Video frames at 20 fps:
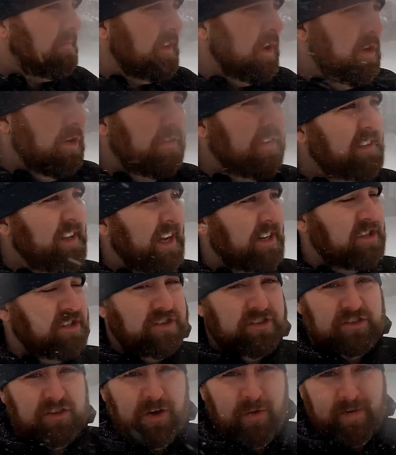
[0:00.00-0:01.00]
if it's actually
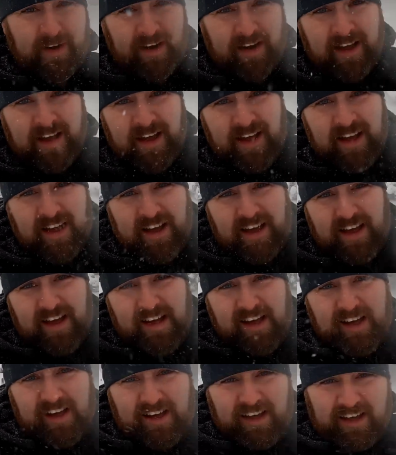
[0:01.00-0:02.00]
snowing.
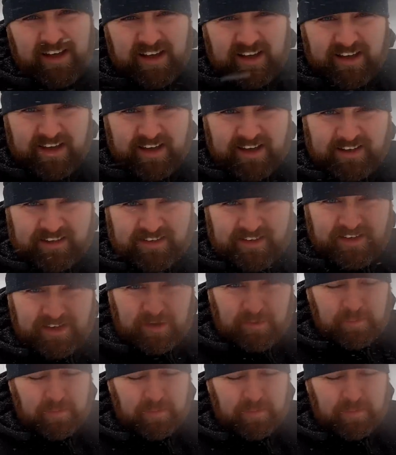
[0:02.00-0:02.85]
I can't tell,